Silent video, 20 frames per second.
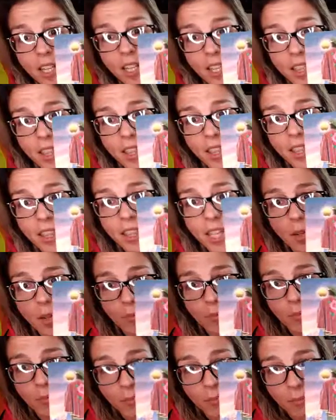then
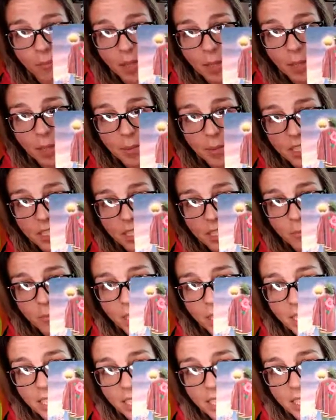maybe give it some
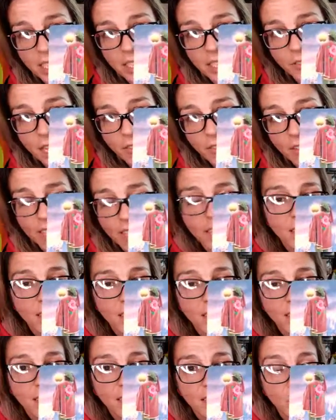peace. If you're not ready to let
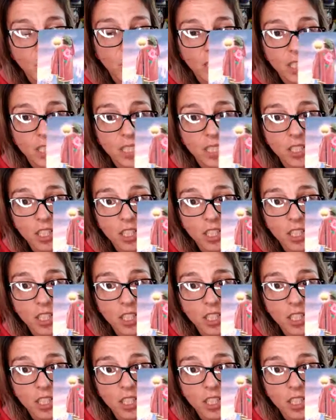it go, just